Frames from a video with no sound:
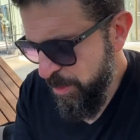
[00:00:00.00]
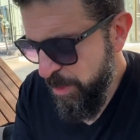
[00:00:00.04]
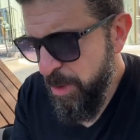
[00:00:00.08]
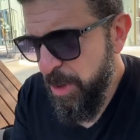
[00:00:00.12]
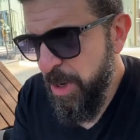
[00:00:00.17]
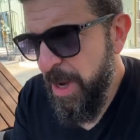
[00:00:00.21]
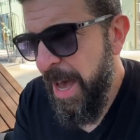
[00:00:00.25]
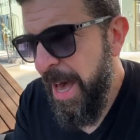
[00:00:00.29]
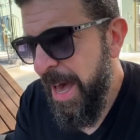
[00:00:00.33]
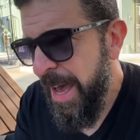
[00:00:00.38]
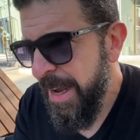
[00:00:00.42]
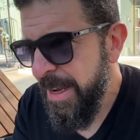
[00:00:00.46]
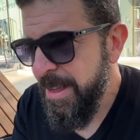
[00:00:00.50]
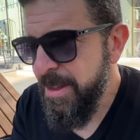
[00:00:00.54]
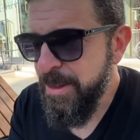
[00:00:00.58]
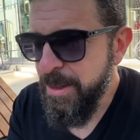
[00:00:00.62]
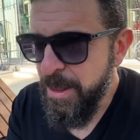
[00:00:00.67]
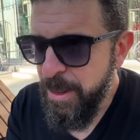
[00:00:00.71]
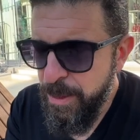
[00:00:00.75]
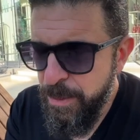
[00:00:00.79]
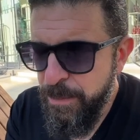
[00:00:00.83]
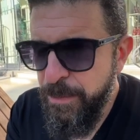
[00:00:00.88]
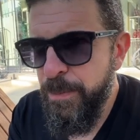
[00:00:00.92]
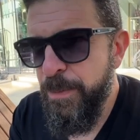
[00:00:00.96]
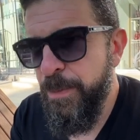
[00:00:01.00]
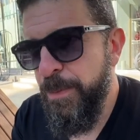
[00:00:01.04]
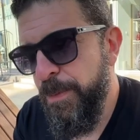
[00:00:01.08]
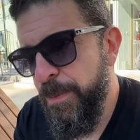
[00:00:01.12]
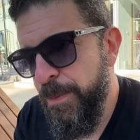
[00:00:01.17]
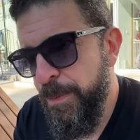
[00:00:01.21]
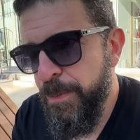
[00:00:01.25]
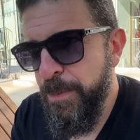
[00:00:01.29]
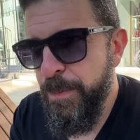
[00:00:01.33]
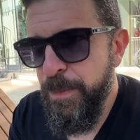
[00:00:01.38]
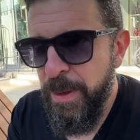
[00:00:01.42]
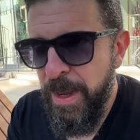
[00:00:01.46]
kind
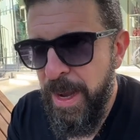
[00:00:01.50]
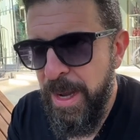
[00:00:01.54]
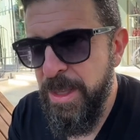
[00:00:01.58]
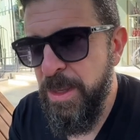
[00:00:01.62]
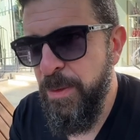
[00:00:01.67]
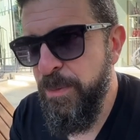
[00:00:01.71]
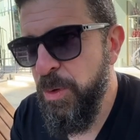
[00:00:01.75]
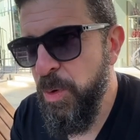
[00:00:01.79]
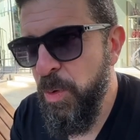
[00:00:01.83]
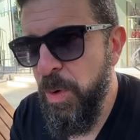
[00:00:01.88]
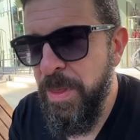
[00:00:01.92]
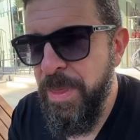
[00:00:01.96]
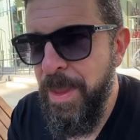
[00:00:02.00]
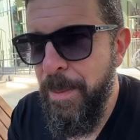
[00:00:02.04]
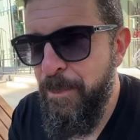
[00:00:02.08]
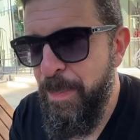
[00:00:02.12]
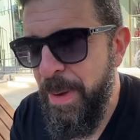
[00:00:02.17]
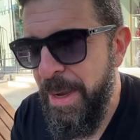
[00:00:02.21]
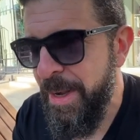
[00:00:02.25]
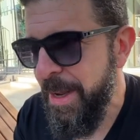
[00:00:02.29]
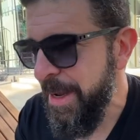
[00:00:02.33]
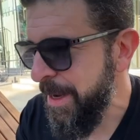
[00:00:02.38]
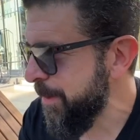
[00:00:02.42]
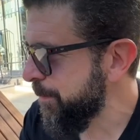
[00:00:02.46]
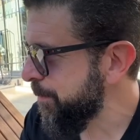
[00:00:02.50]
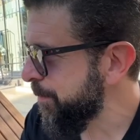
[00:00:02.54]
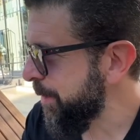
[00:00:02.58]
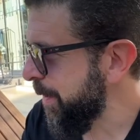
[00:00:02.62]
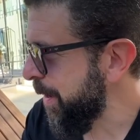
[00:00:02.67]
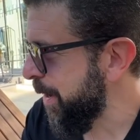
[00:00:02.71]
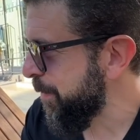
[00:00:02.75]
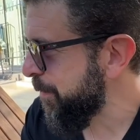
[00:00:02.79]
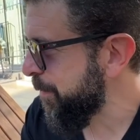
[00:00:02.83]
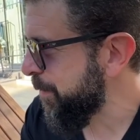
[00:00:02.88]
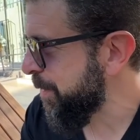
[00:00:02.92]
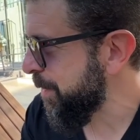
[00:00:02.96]
of doing the bidding
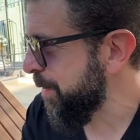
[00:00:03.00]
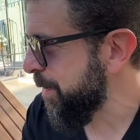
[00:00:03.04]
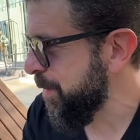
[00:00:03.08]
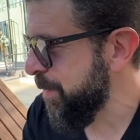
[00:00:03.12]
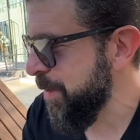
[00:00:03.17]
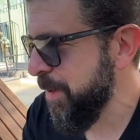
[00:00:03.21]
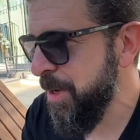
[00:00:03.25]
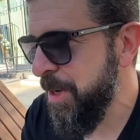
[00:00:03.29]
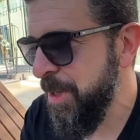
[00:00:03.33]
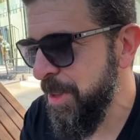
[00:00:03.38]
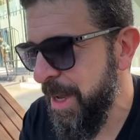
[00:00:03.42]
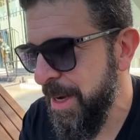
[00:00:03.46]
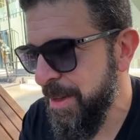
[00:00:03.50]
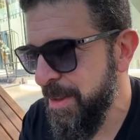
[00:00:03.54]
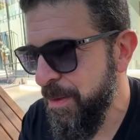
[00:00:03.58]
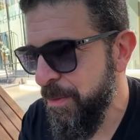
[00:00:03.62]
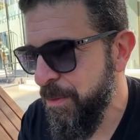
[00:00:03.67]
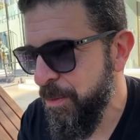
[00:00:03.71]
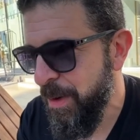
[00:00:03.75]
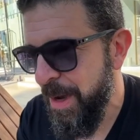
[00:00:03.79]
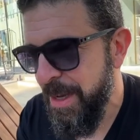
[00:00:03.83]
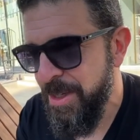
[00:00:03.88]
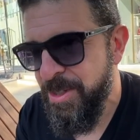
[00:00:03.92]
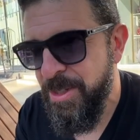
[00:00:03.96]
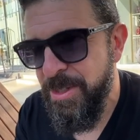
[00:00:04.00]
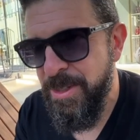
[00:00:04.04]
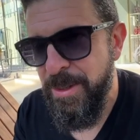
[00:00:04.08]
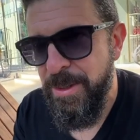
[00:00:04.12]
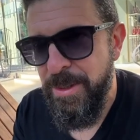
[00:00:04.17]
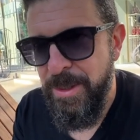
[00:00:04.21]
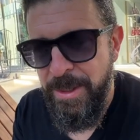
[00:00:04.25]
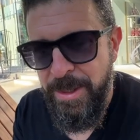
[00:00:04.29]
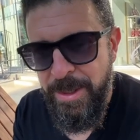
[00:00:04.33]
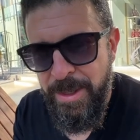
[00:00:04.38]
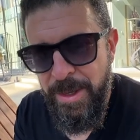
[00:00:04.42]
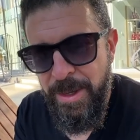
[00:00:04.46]
of the collective West.
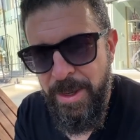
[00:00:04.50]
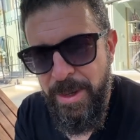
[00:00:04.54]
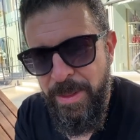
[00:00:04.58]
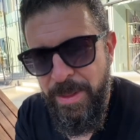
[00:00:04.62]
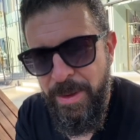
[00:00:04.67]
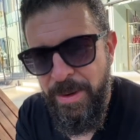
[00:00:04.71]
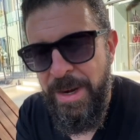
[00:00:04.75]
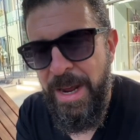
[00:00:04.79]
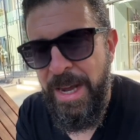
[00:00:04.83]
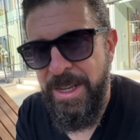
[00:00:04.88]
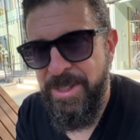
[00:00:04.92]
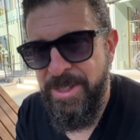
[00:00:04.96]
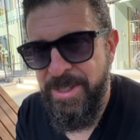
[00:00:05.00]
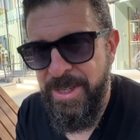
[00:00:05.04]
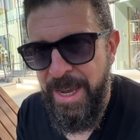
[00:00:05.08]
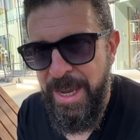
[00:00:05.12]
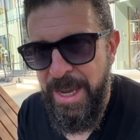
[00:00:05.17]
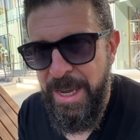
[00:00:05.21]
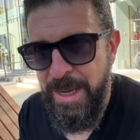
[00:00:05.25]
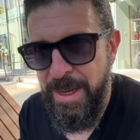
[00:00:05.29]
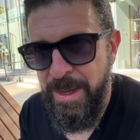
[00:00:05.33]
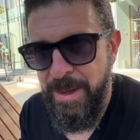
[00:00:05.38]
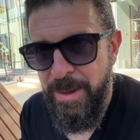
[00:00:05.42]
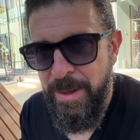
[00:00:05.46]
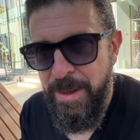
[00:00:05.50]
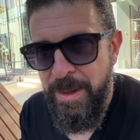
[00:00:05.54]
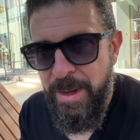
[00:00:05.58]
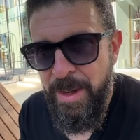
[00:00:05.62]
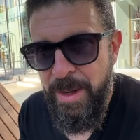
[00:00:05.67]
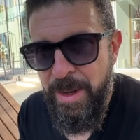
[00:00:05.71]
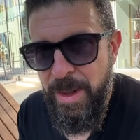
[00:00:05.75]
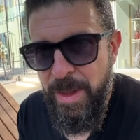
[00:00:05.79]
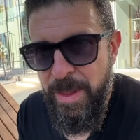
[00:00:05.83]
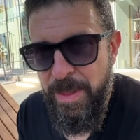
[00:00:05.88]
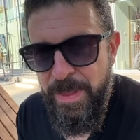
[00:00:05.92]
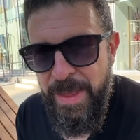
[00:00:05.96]
They're not saying
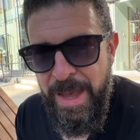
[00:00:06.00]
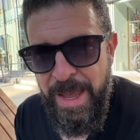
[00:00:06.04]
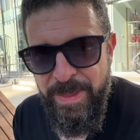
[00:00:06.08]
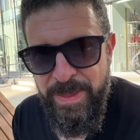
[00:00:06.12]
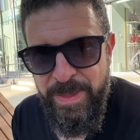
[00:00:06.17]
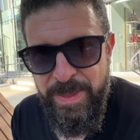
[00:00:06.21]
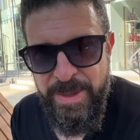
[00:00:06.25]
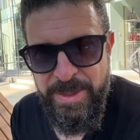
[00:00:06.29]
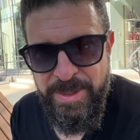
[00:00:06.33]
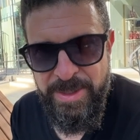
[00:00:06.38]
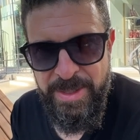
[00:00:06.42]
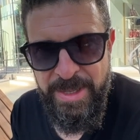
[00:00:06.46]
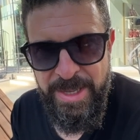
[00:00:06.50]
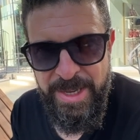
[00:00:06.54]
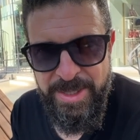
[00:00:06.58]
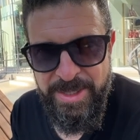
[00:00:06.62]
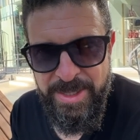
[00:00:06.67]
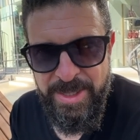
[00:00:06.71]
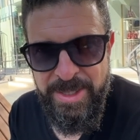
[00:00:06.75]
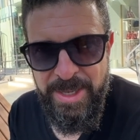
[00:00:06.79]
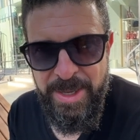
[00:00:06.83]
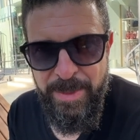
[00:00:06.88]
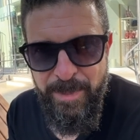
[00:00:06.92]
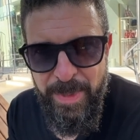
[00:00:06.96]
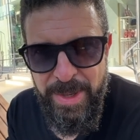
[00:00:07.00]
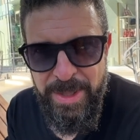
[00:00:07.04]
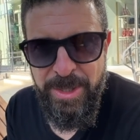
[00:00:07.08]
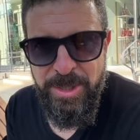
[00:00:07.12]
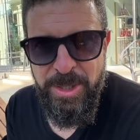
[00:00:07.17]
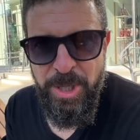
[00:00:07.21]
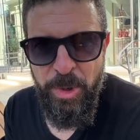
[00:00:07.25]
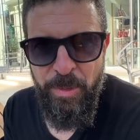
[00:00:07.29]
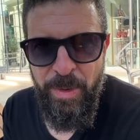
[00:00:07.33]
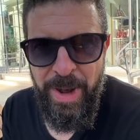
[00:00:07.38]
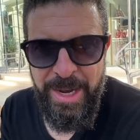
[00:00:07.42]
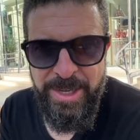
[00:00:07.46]
that this needs a
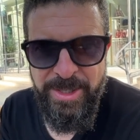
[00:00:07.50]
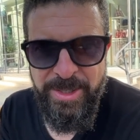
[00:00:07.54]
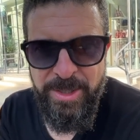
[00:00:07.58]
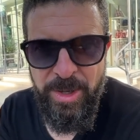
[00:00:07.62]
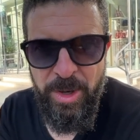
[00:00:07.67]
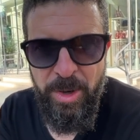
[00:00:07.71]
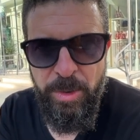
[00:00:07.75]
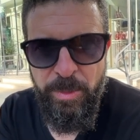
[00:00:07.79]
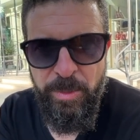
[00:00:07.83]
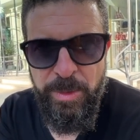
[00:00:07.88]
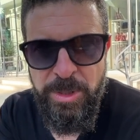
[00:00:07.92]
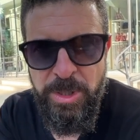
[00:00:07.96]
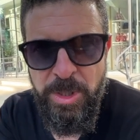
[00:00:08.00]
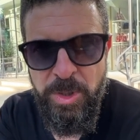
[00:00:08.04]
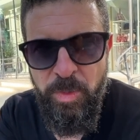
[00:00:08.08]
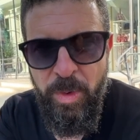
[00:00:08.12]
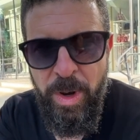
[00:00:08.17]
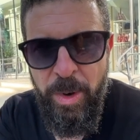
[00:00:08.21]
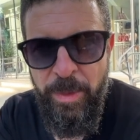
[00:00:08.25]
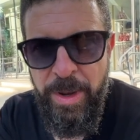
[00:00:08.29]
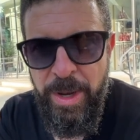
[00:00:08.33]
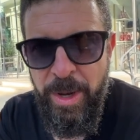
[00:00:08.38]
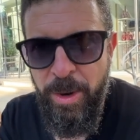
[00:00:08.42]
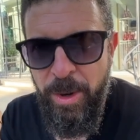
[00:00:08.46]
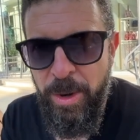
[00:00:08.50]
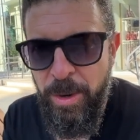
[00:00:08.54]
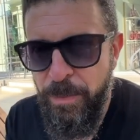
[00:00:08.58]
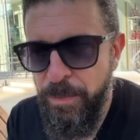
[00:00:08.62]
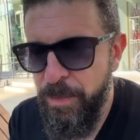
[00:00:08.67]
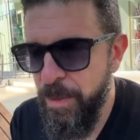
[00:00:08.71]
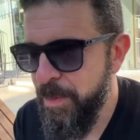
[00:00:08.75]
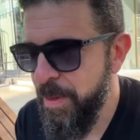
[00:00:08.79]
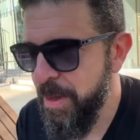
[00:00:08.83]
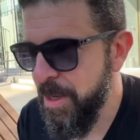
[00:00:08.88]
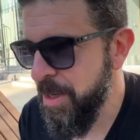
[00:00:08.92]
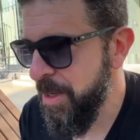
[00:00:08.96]
demilitarized zone, which is what we heard
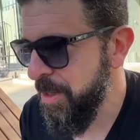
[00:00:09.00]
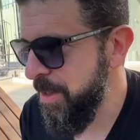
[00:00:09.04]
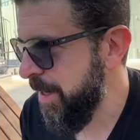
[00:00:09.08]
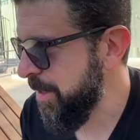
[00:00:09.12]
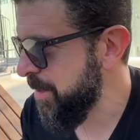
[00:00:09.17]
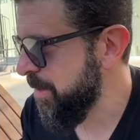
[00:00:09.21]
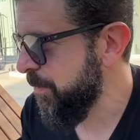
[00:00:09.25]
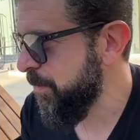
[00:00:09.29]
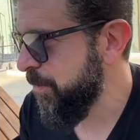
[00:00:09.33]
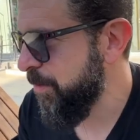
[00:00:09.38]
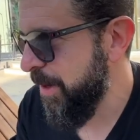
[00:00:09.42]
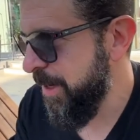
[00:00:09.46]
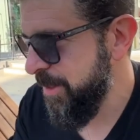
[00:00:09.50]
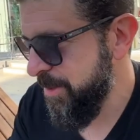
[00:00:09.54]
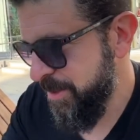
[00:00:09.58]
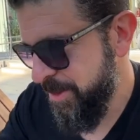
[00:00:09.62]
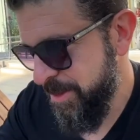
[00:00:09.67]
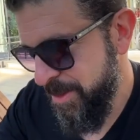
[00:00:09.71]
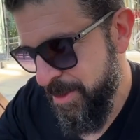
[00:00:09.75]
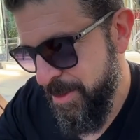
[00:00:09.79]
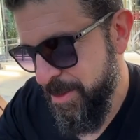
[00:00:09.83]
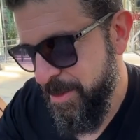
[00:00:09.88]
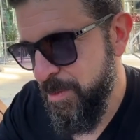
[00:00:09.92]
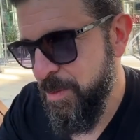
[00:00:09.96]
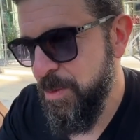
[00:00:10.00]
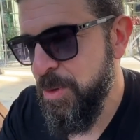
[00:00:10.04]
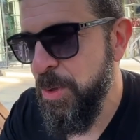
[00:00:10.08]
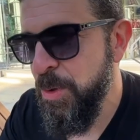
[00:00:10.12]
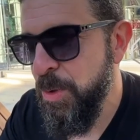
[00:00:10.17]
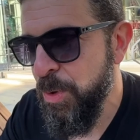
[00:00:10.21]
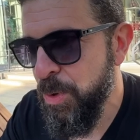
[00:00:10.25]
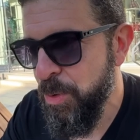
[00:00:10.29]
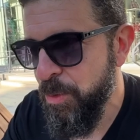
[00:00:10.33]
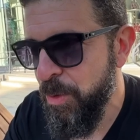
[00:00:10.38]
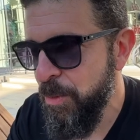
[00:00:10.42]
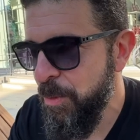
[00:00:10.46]
from the collective West
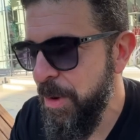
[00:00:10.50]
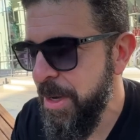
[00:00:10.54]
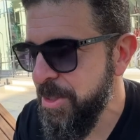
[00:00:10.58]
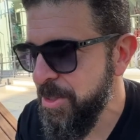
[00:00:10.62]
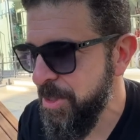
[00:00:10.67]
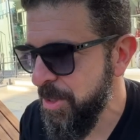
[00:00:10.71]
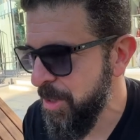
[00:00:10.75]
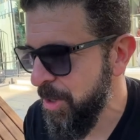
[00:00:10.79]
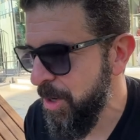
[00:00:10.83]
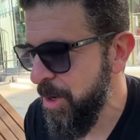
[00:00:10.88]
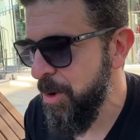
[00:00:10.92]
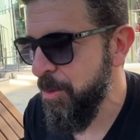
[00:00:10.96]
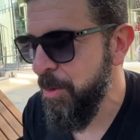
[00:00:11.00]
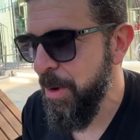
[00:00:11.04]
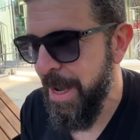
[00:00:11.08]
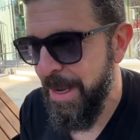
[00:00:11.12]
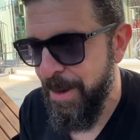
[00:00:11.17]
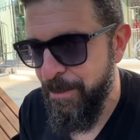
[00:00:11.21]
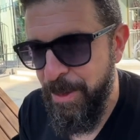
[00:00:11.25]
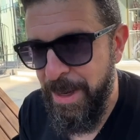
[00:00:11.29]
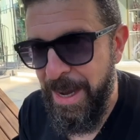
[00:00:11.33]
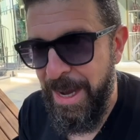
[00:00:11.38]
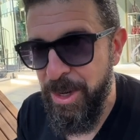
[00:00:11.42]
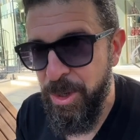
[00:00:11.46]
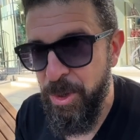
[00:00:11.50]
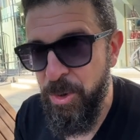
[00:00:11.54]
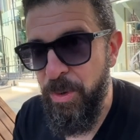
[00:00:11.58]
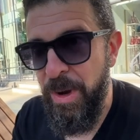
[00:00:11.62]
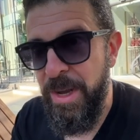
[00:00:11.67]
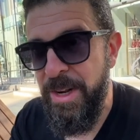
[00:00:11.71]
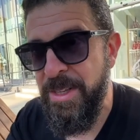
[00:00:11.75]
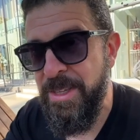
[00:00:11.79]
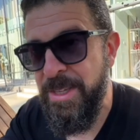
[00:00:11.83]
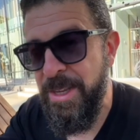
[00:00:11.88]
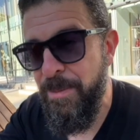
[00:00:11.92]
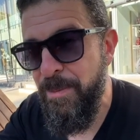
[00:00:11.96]
2-3 weeks ago. We got to
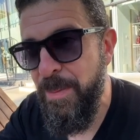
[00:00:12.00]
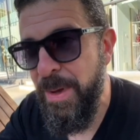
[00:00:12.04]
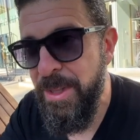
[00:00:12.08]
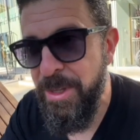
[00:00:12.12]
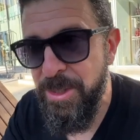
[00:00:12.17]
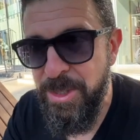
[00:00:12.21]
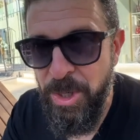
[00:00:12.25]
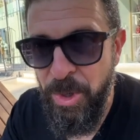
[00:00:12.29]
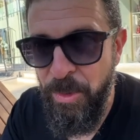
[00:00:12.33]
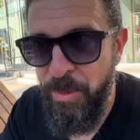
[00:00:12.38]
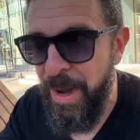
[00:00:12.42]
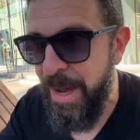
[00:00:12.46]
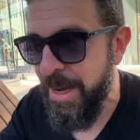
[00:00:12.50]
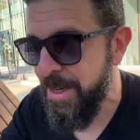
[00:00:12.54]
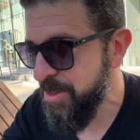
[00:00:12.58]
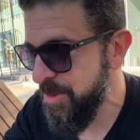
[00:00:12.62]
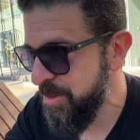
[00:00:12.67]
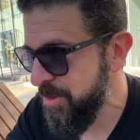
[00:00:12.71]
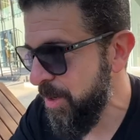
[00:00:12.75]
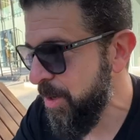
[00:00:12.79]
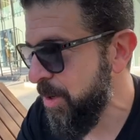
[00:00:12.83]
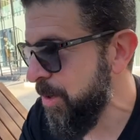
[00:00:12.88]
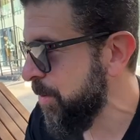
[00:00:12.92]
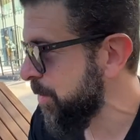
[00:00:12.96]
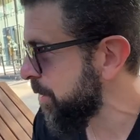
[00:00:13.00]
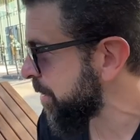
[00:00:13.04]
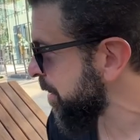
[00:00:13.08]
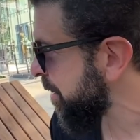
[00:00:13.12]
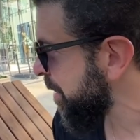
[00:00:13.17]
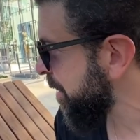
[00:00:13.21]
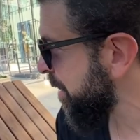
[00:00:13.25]
create a demilitarized zone